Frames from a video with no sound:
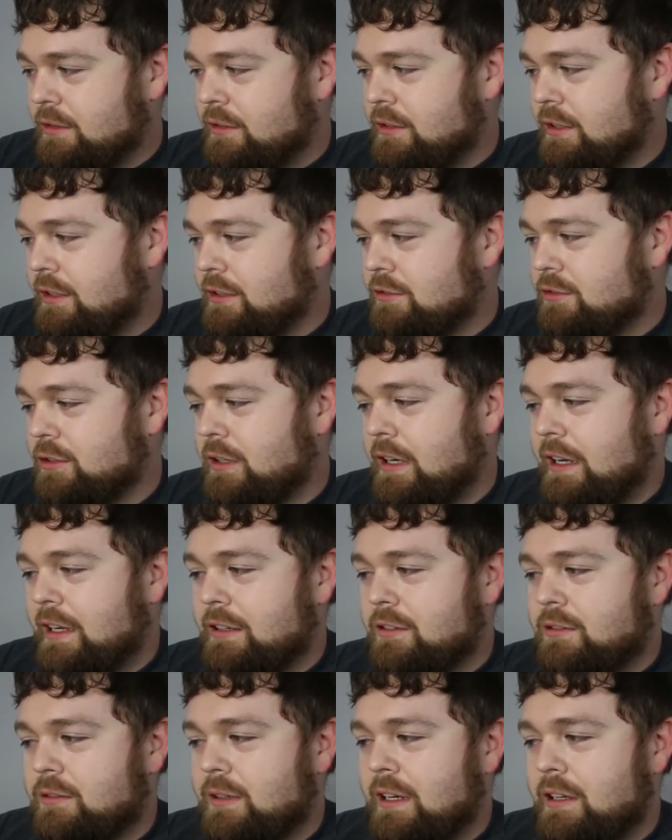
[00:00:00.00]
You can drag
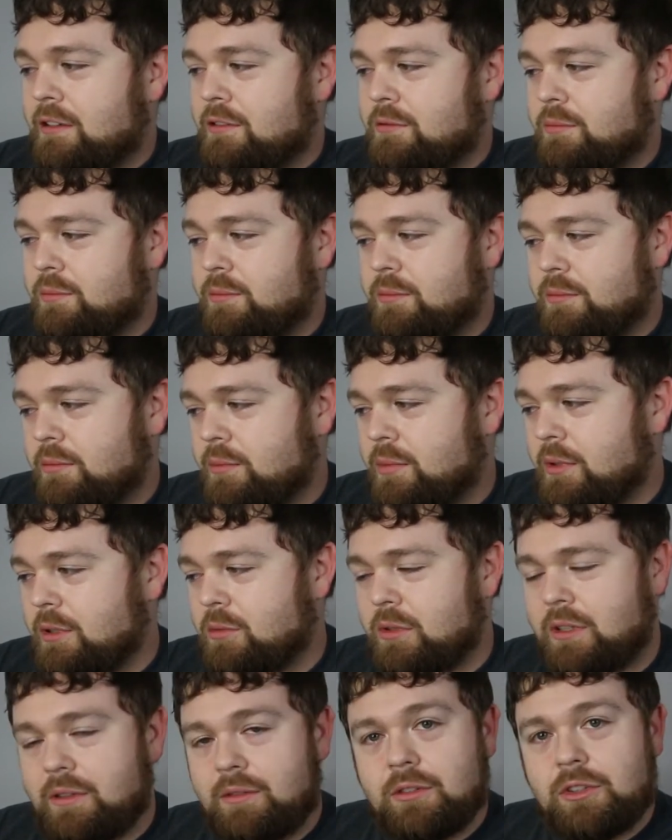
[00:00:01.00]
it around, put it
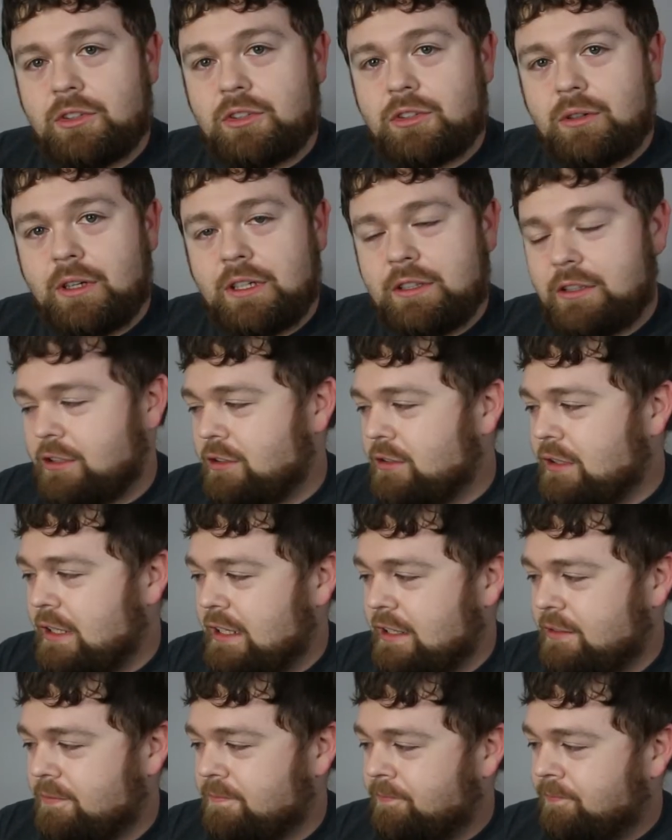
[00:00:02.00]
wherever on the screen that you
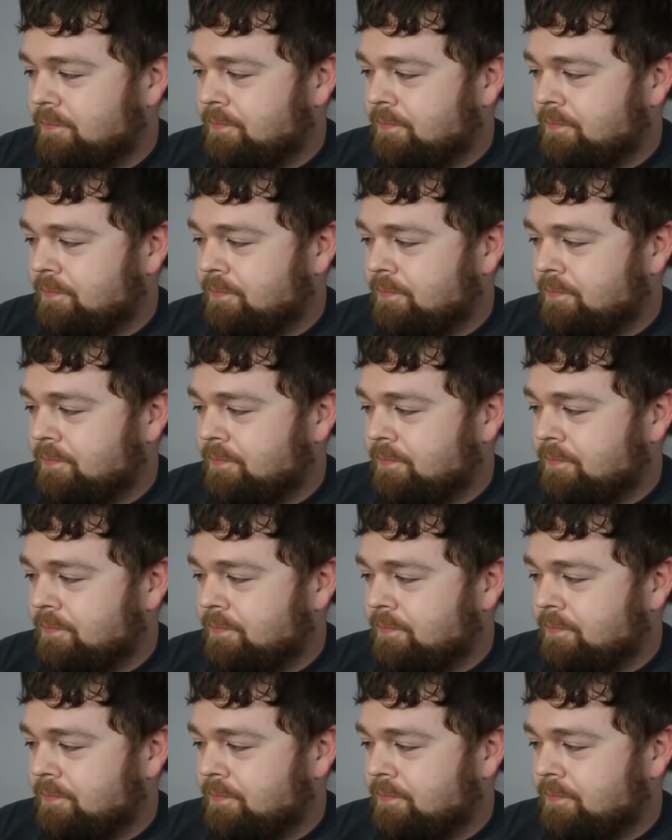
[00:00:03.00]
need.